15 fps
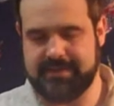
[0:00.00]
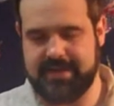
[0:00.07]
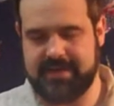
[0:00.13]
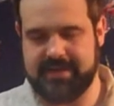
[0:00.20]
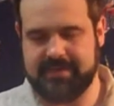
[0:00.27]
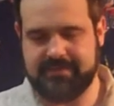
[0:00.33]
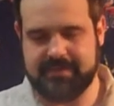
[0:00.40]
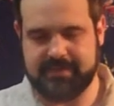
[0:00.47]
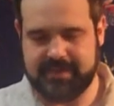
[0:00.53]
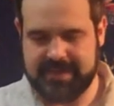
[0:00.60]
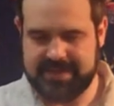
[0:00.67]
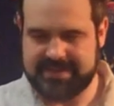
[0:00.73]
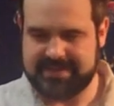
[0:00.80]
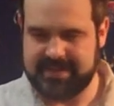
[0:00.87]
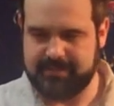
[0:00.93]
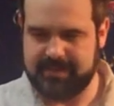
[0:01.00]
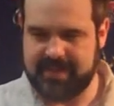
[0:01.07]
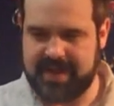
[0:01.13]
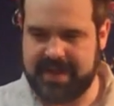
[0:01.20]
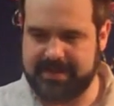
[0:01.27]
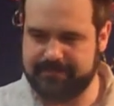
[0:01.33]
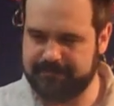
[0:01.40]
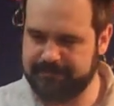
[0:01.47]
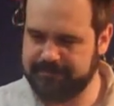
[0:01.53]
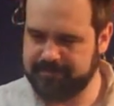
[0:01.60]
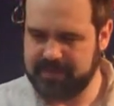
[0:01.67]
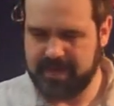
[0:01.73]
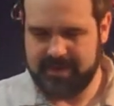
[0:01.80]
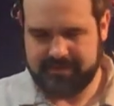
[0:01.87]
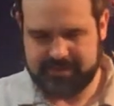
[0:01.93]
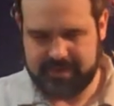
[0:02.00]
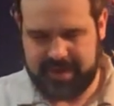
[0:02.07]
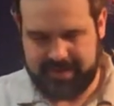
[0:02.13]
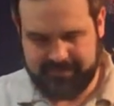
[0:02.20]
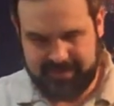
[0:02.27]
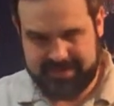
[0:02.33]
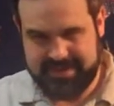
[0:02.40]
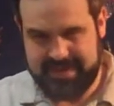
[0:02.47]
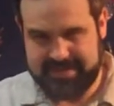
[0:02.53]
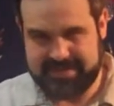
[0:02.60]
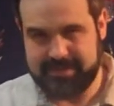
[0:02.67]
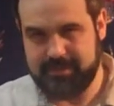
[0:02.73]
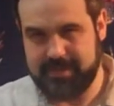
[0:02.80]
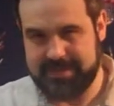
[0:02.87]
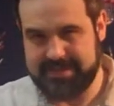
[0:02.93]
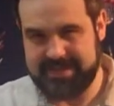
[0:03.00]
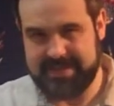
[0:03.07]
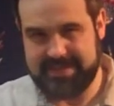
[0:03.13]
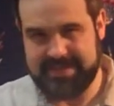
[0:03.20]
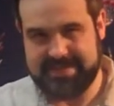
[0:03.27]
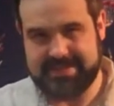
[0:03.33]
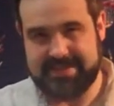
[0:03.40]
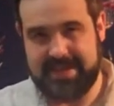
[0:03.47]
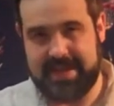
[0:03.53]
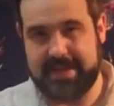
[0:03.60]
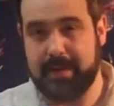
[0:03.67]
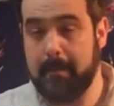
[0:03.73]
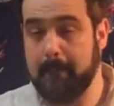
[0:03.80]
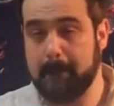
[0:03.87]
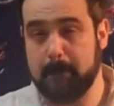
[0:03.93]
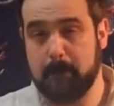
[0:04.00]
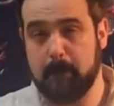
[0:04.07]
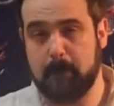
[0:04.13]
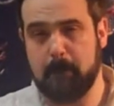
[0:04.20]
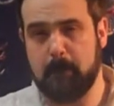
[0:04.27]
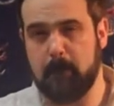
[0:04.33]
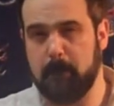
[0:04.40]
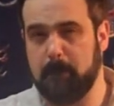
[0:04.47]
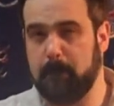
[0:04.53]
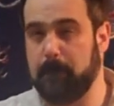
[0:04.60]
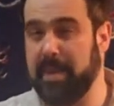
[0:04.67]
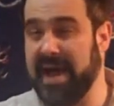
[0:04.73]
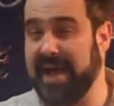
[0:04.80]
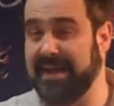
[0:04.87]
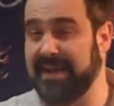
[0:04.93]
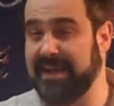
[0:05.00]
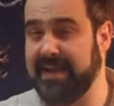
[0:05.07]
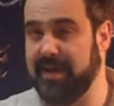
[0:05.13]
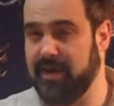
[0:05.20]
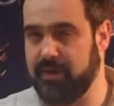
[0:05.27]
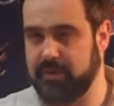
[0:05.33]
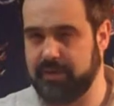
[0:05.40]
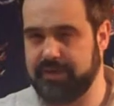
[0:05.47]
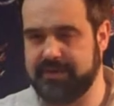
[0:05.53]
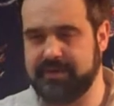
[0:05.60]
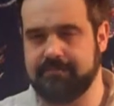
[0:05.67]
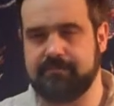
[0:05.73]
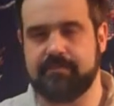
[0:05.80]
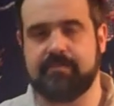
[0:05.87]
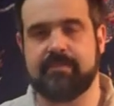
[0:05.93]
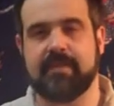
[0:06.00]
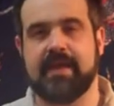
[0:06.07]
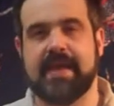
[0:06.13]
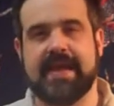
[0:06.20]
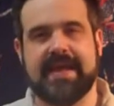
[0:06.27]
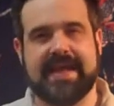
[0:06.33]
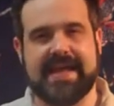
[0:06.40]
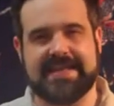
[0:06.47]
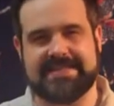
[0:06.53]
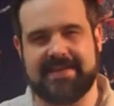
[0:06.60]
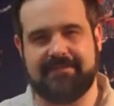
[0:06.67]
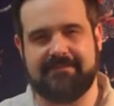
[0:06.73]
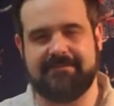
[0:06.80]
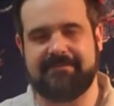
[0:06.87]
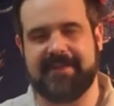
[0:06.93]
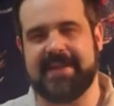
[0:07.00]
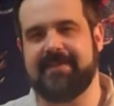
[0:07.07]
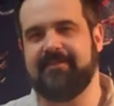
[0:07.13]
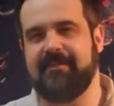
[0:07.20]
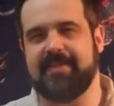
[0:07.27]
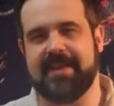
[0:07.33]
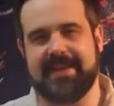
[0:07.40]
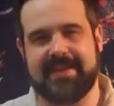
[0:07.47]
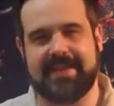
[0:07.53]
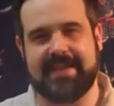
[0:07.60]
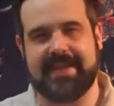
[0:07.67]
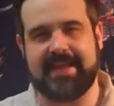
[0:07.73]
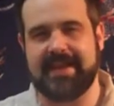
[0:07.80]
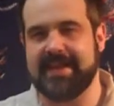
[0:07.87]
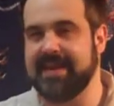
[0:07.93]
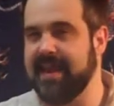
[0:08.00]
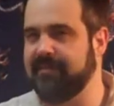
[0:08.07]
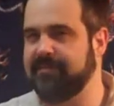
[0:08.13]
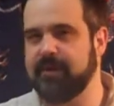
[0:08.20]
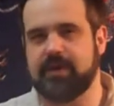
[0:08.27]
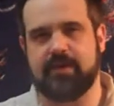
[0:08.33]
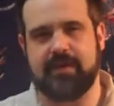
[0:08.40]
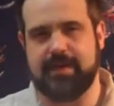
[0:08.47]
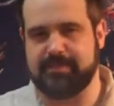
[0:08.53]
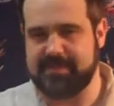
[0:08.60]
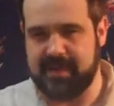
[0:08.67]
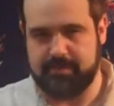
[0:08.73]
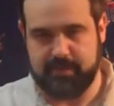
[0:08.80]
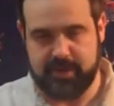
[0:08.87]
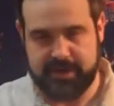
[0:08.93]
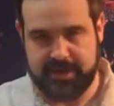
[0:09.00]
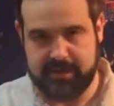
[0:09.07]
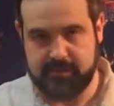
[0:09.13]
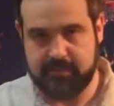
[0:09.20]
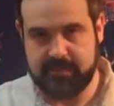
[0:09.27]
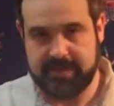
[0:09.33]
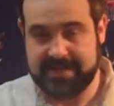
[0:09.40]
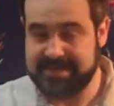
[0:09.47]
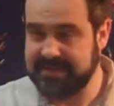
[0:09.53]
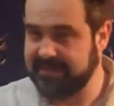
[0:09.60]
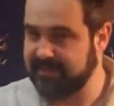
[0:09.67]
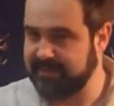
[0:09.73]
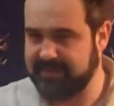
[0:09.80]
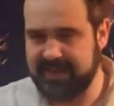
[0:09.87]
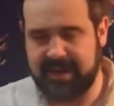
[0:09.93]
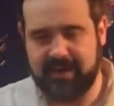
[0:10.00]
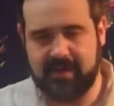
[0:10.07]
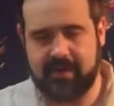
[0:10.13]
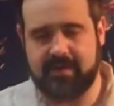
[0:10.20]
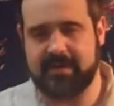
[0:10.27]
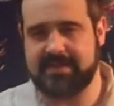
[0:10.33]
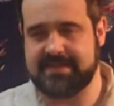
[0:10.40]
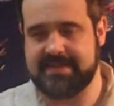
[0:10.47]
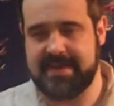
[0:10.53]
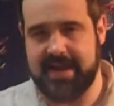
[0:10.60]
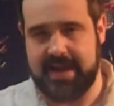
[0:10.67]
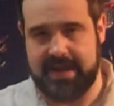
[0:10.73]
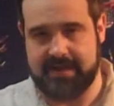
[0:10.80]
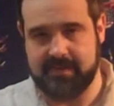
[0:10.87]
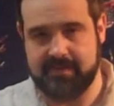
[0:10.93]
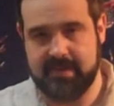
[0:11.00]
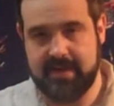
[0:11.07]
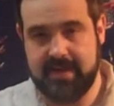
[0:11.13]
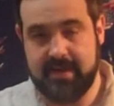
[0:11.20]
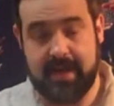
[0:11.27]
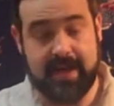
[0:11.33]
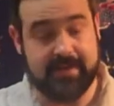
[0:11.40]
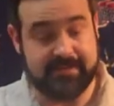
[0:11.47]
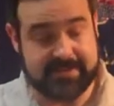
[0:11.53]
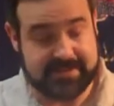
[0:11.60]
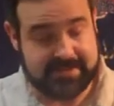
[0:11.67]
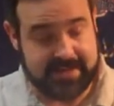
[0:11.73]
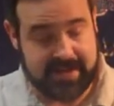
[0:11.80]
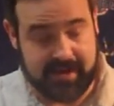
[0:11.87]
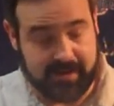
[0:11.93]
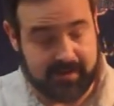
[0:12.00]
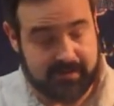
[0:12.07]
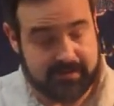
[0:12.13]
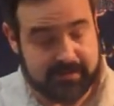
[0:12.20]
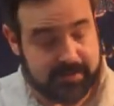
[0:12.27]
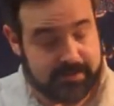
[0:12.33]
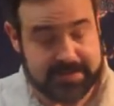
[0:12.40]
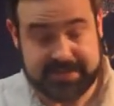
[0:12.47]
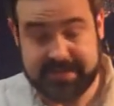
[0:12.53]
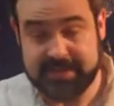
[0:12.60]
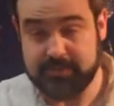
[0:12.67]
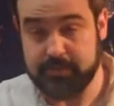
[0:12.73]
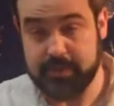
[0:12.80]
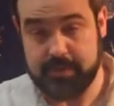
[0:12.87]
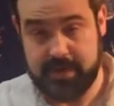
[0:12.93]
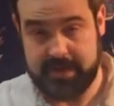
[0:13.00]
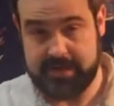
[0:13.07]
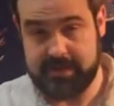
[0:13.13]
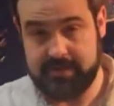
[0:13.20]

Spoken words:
And if you get some of that, if you ever taste a whiskey that's like badly oaked, it's a flavor that never creeps up on you. It's either there or it's not. And if it's there, the whiskey's ruined.